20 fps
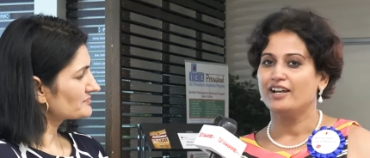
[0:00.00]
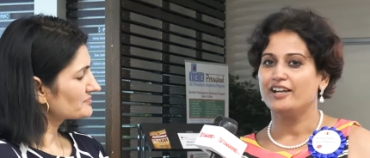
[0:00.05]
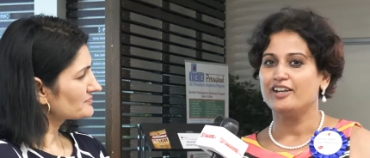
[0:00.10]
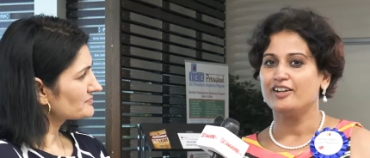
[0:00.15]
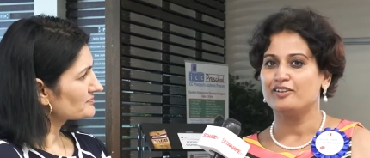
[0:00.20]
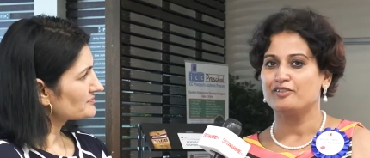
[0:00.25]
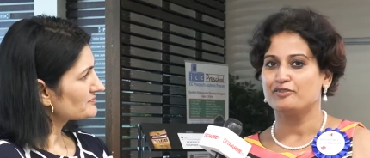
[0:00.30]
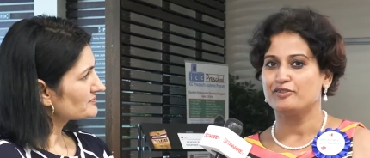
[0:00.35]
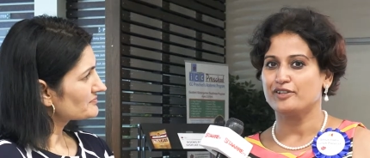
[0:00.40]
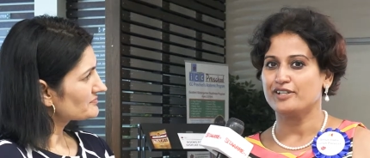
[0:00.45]
Speaker 1: You
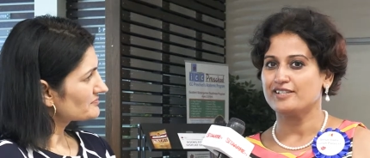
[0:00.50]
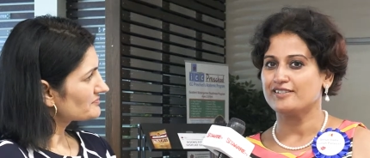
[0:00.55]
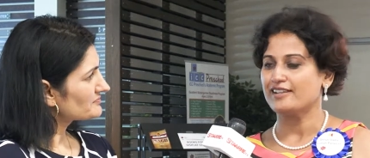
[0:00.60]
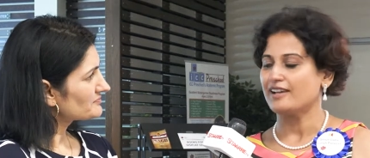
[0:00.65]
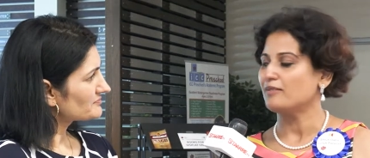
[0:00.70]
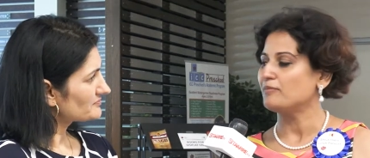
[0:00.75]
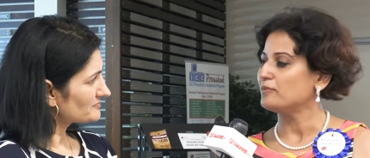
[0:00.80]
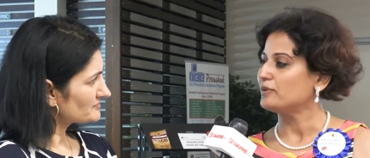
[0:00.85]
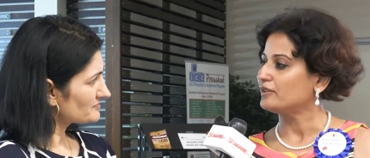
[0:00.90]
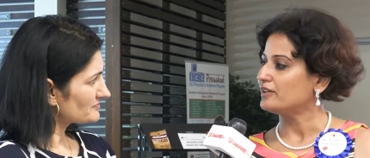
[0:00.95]
know, for
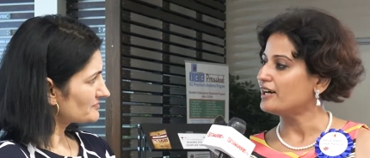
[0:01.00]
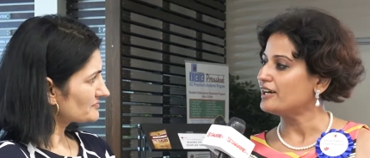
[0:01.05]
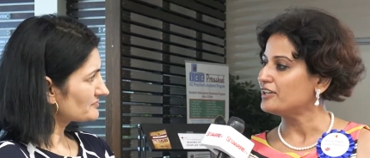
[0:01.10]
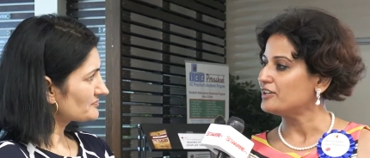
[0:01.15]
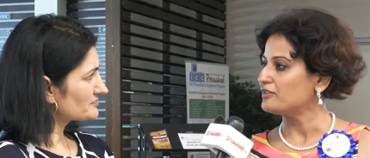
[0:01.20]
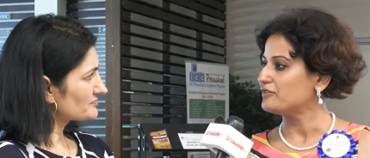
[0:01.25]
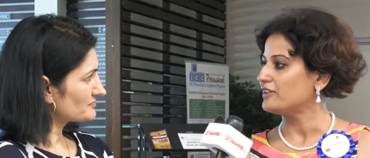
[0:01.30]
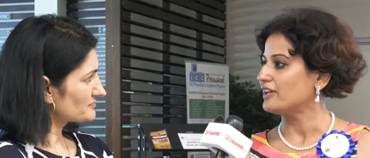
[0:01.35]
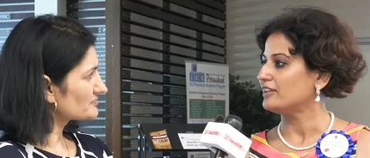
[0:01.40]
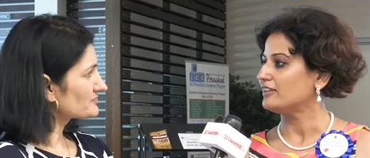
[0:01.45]
example,
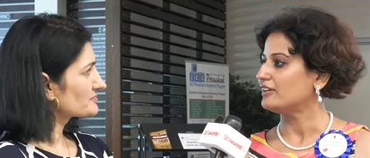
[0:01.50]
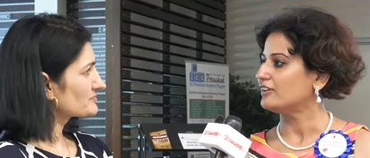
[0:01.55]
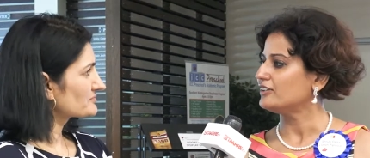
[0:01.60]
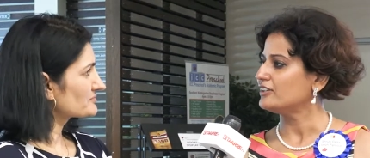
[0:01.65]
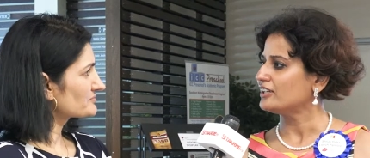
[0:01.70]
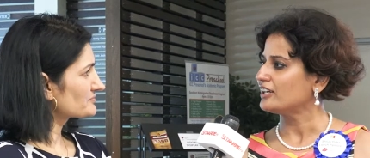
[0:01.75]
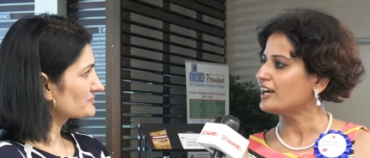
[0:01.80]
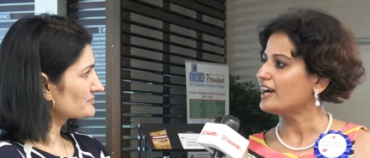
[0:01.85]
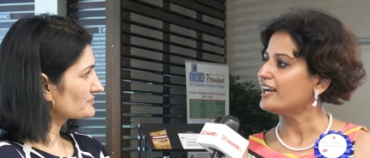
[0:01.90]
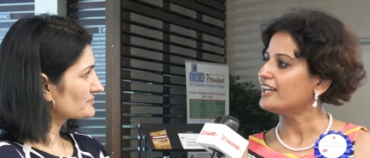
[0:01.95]
Ayurveda or
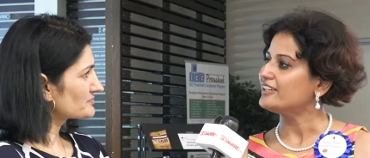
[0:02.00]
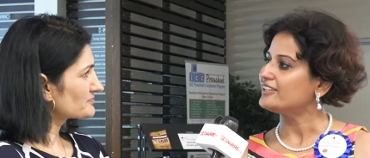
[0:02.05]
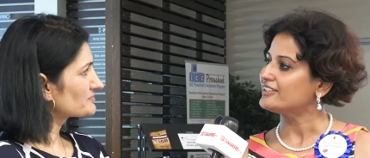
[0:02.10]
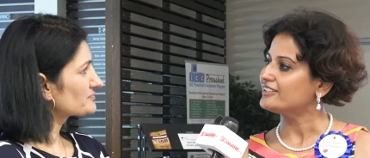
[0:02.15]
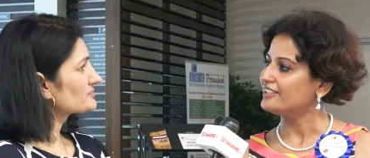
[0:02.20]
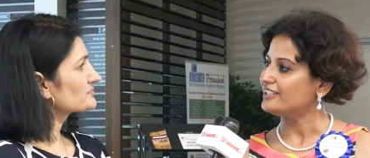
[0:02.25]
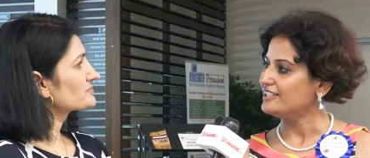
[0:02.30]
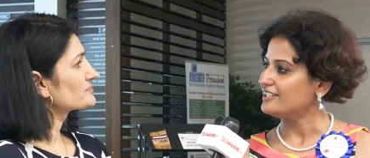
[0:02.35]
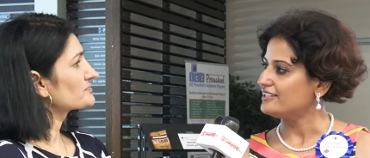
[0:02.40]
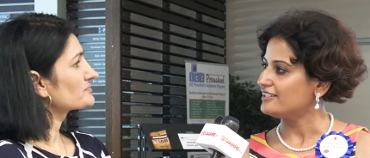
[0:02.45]
the kind
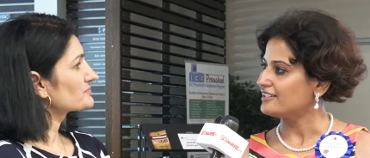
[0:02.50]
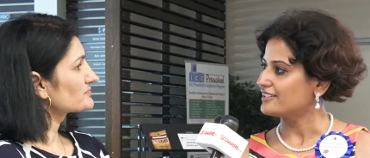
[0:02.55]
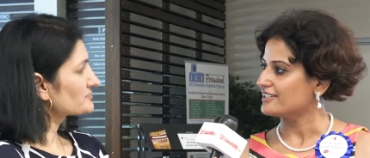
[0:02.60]
of eating